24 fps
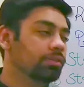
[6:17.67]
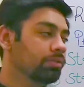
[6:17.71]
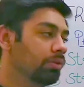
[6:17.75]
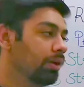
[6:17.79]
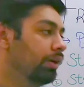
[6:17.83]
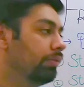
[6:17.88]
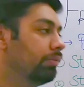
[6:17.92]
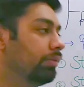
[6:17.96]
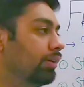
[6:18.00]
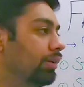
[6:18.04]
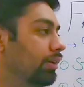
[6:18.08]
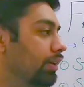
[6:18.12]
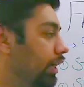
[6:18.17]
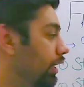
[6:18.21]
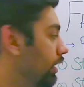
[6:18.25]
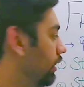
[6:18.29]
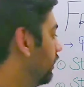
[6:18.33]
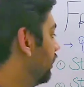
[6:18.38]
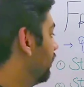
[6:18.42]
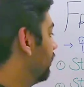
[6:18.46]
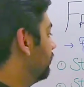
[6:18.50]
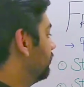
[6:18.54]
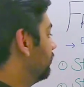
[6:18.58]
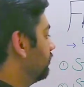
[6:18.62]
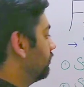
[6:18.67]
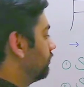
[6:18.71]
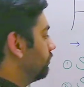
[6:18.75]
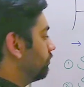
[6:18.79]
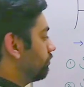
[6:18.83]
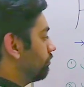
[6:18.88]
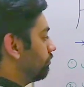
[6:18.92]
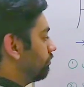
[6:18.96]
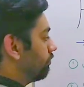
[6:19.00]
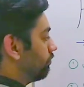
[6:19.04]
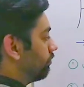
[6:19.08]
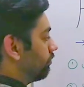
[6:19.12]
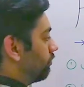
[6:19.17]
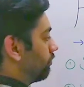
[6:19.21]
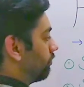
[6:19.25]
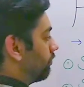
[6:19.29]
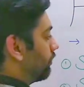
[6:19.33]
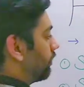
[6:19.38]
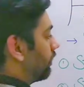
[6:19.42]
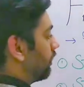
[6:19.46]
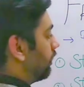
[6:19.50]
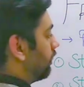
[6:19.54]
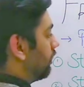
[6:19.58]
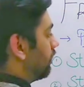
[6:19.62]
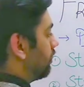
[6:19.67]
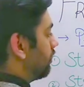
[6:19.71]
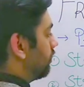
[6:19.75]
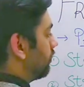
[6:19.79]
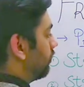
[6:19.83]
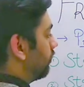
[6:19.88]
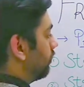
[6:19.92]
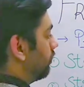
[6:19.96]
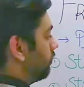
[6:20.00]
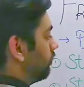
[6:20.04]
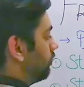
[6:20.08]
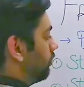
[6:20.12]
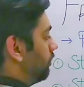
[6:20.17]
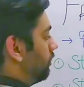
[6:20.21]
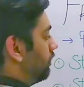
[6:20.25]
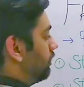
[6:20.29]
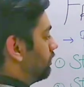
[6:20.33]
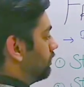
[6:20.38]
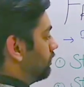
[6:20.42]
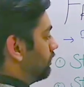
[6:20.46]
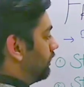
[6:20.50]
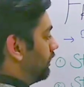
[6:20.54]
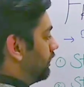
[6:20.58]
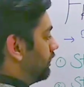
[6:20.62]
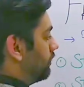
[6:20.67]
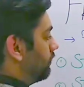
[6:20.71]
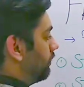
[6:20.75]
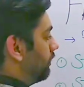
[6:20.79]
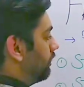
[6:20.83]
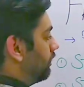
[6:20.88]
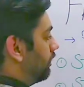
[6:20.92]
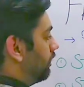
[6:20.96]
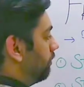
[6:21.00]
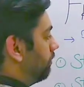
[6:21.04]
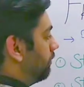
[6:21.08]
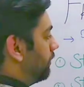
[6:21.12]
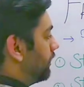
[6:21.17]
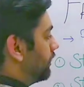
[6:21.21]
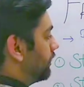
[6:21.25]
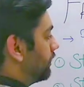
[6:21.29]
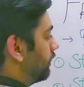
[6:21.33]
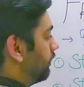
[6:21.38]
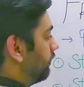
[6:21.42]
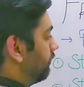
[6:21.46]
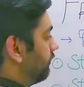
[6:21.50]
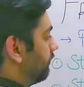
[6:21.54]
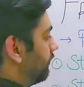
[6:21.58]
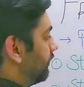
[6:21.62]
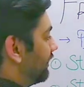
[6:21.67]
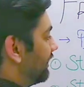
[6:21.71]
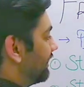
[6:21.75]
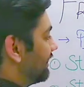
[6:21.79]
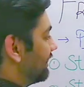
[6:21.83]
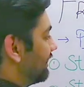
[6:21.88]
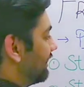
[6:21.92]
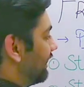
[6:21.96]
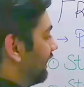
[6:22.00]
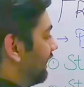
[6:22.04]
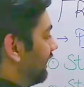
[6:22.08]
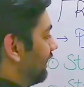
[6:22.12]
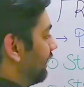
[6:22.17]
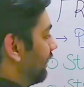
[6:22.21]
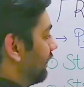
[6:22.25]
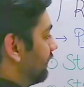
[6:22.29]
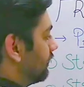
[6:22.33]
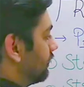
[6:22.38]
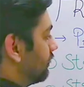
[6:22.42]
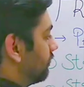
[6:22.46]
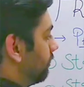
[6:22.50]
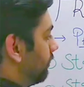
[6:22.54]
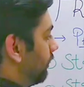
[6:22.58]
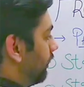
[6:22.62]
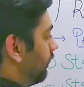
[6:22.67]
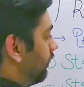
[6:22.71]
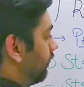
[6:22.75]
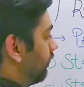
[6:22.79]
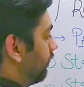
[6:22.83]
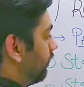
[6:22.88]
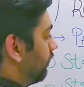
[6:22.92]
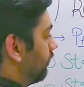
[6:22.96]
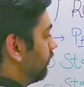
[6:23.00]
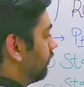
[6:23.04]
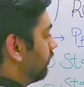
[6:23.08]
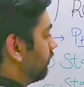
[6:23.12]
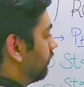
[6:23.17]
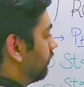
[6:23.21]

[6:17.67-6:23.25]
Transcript: So I will write down. So during stage 1, the patient feels intense pain,